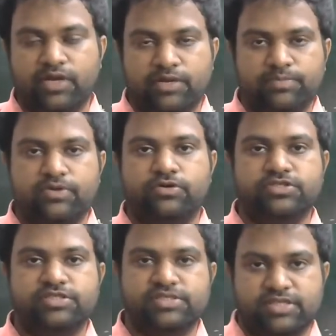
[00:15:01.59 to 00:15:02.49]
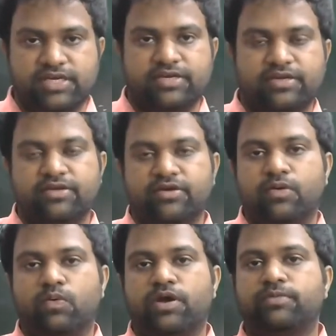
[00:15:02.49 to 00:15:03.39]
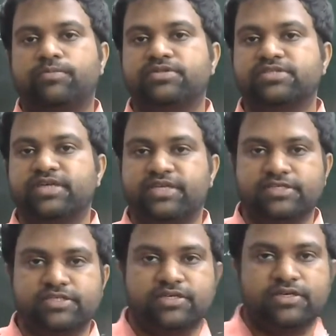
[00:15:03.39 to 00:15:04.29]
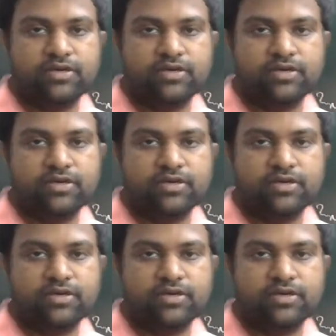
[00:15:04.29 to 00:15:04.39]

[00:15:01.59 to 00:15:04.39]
1 upon cos is sec, 1 upon sin is